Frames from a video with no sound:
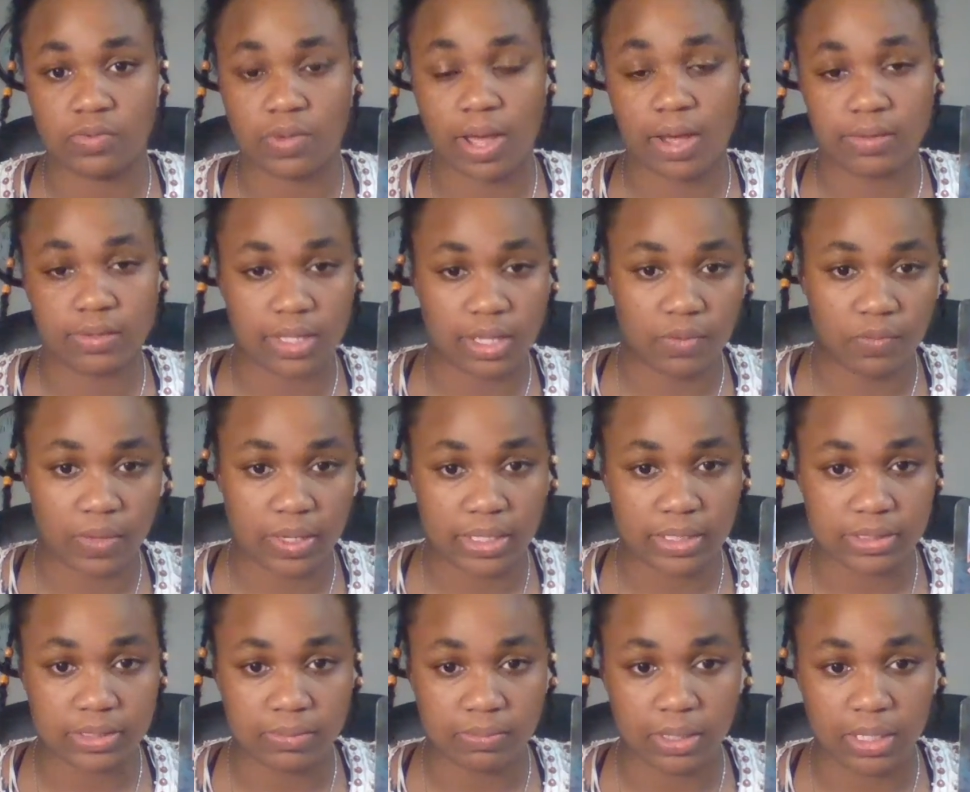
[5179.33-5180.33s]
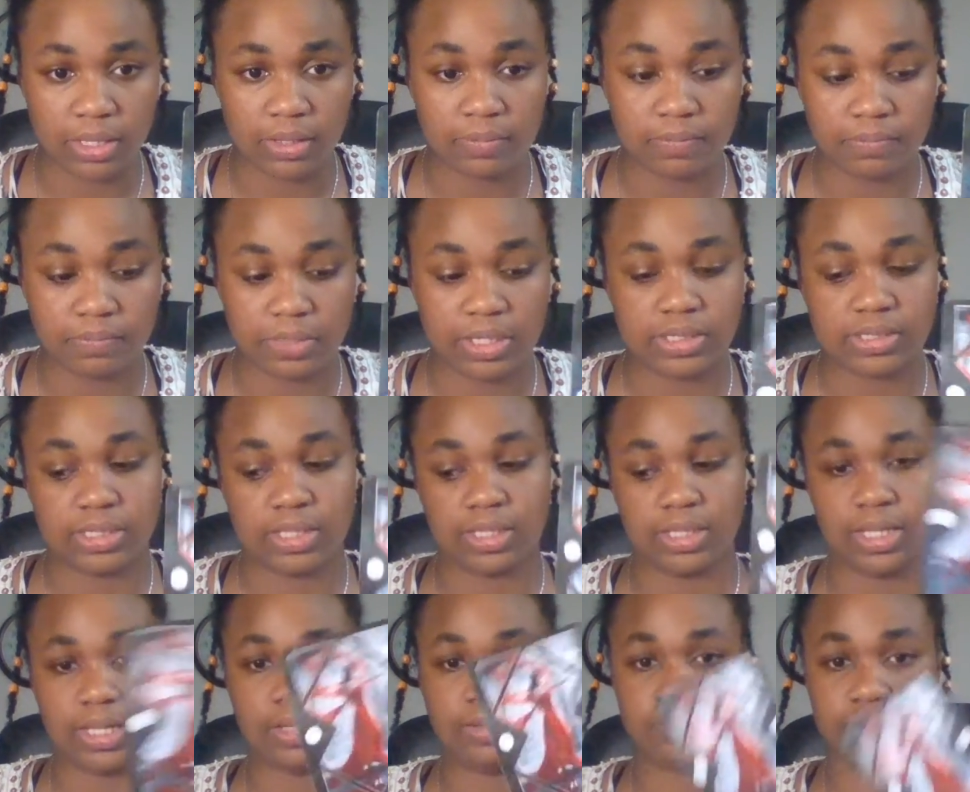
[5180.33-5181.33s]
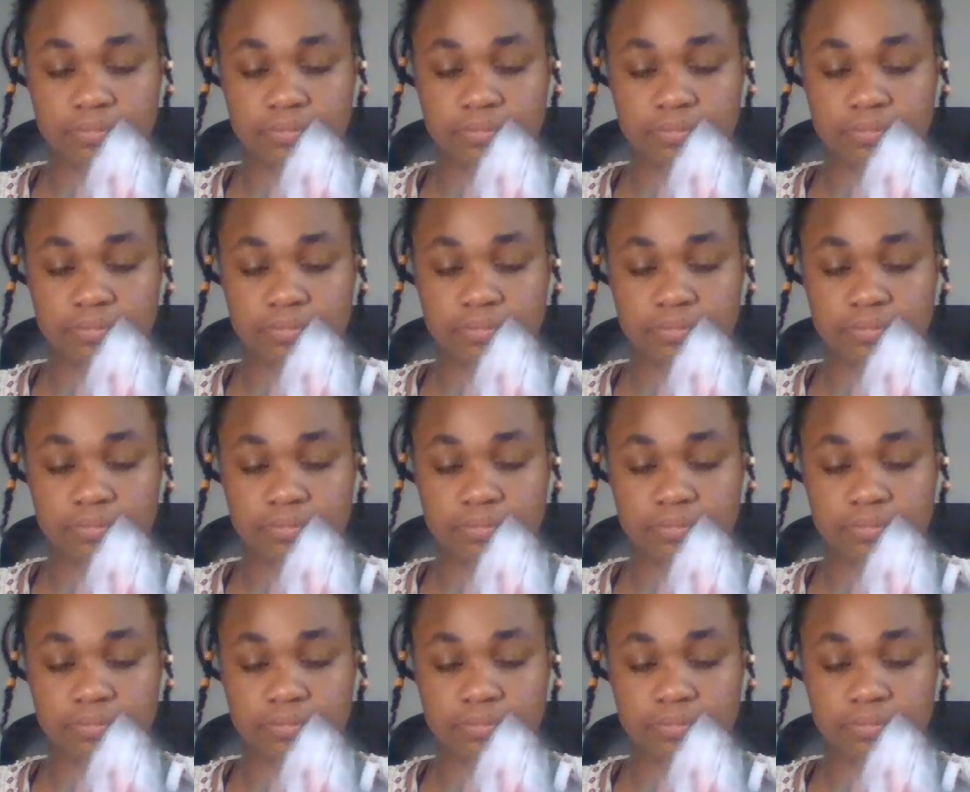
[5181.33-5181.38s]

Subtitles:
how they want it to be, basically.